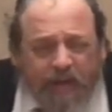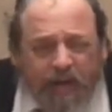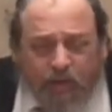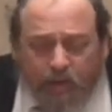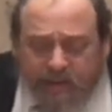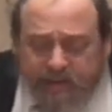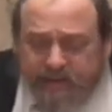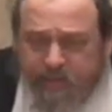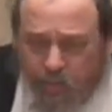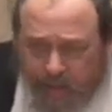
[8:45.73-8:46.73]
across
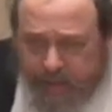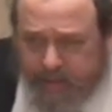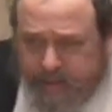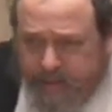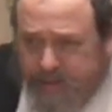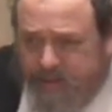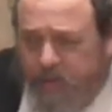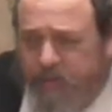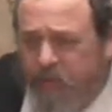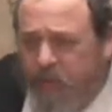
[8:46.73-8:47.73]
its width, that's how
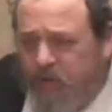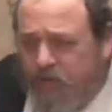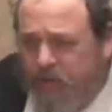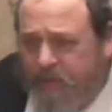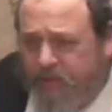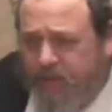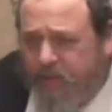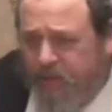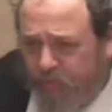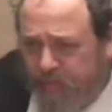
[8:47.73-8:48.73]
we normally chop down a
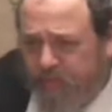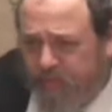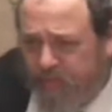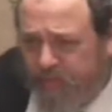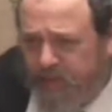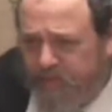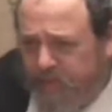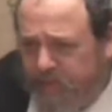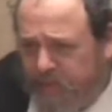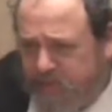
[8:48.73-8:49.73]
tree, right?
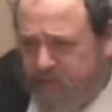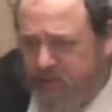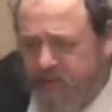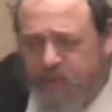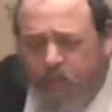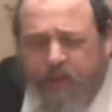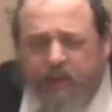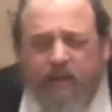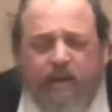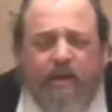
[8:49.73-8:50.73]
But there is a
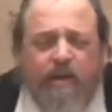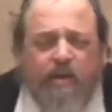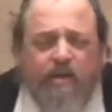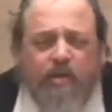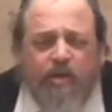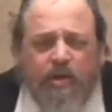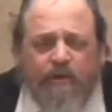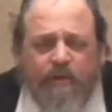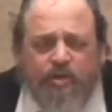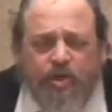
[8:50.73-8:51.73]
way you could
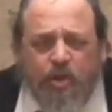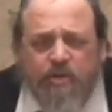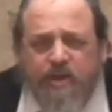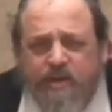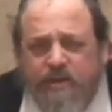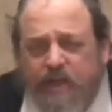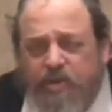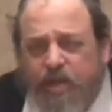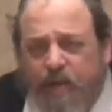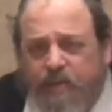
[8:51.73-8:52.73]
have chosen, instead of
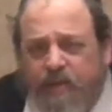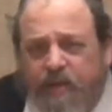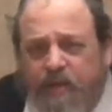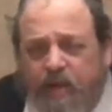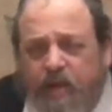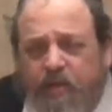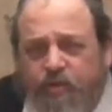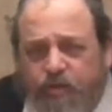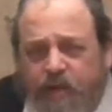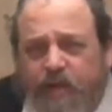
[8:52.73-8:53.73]
chopping the entire
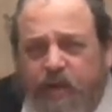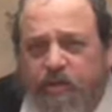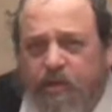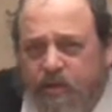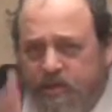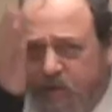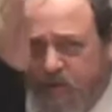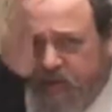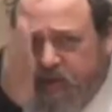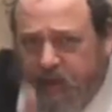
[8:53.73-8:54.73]
tree down, you could
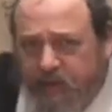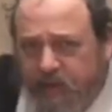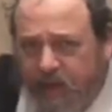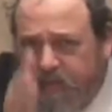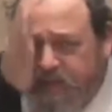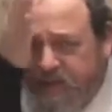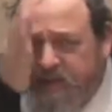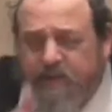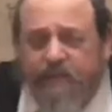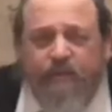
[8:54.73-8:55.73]
start to cut down
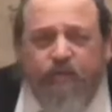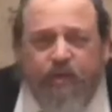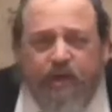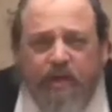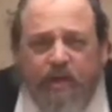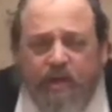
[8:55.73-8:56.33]
pieces of the tree